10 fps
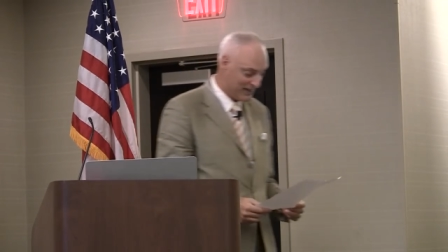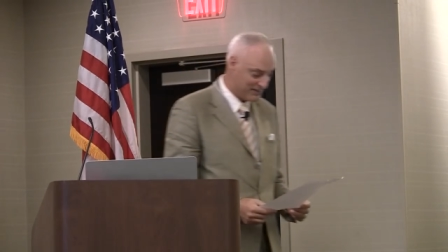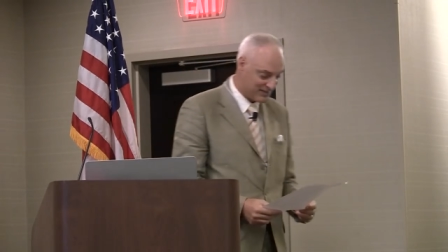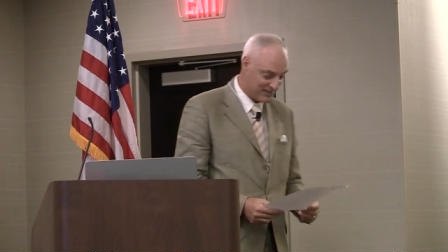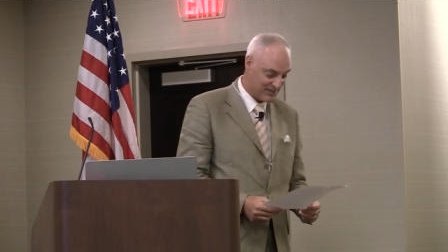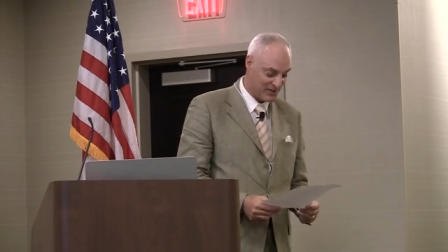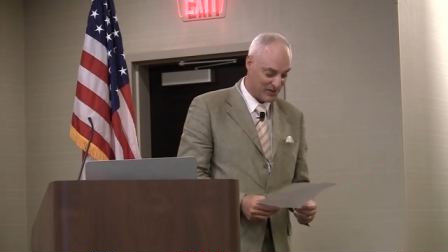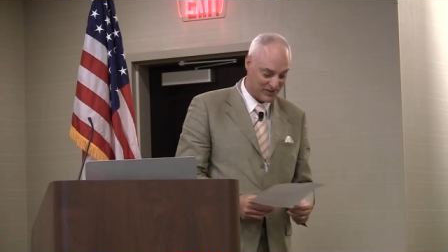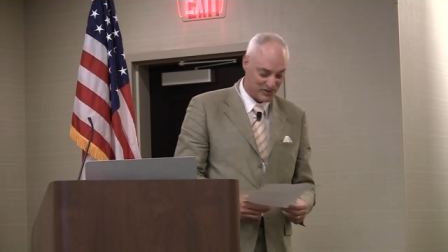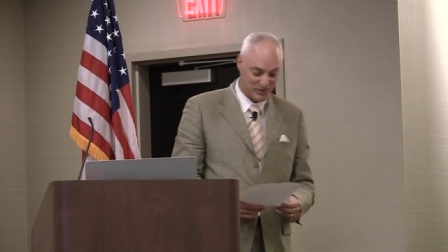that's the
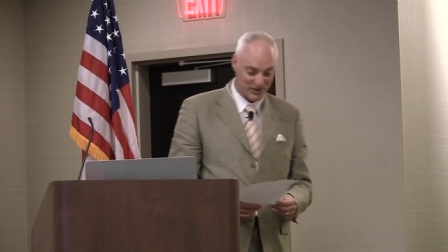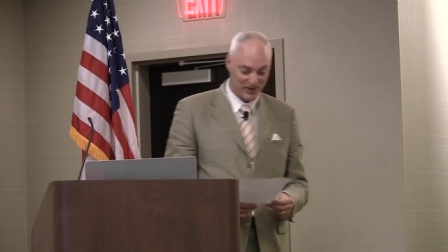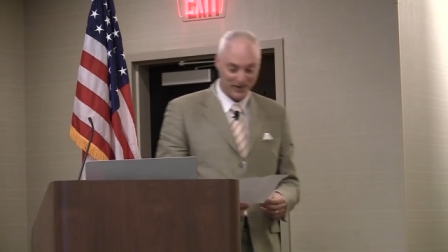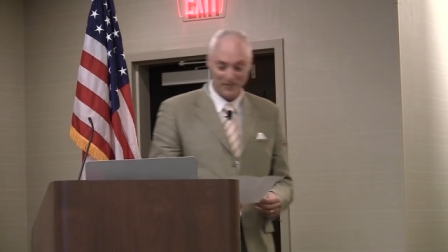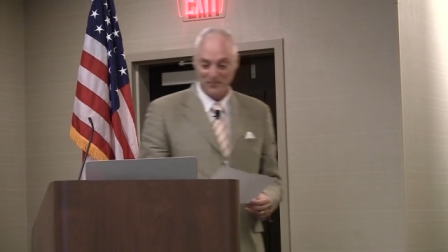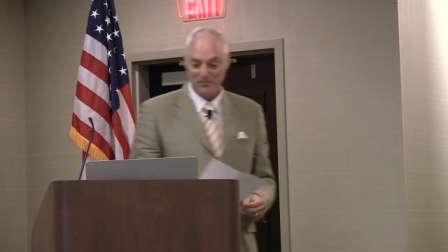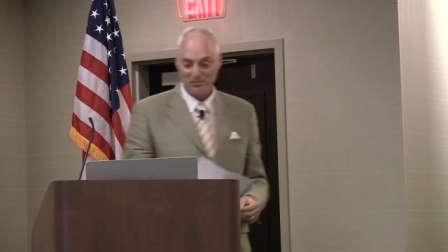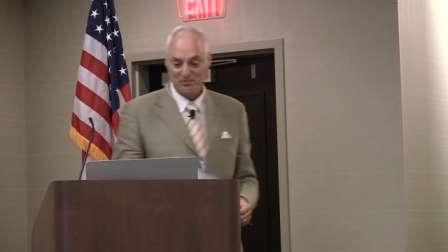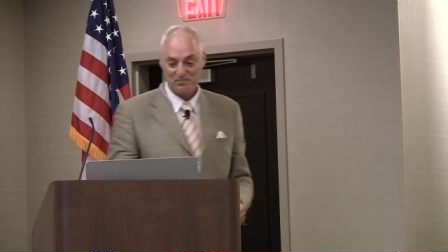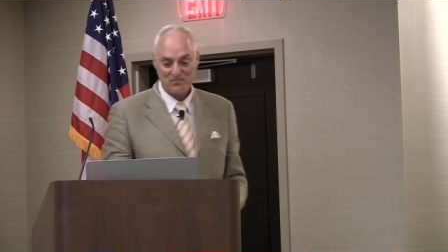direction we're going.
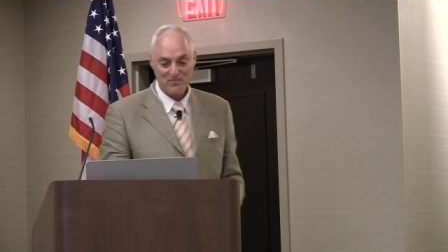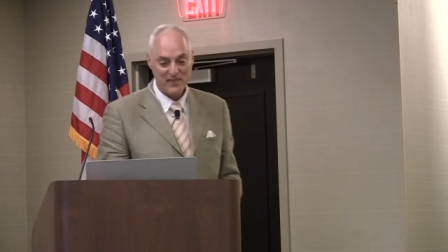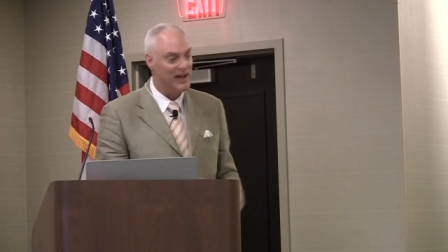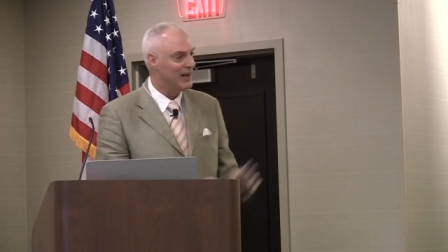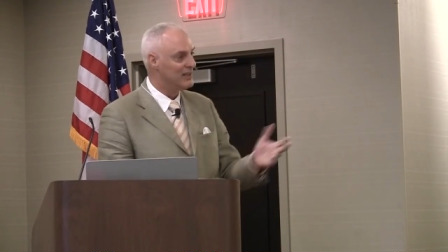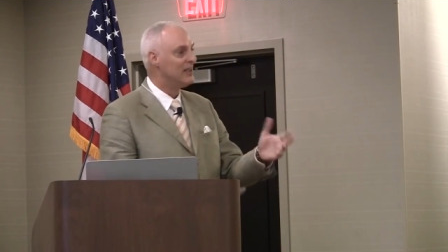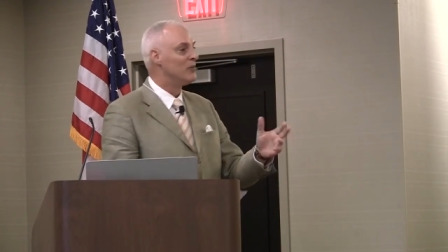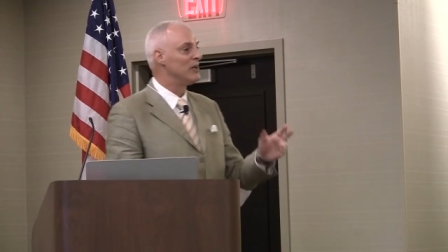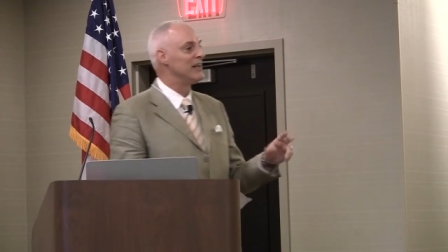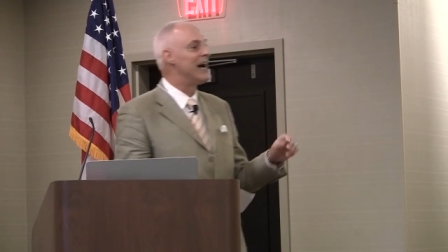Ah, well,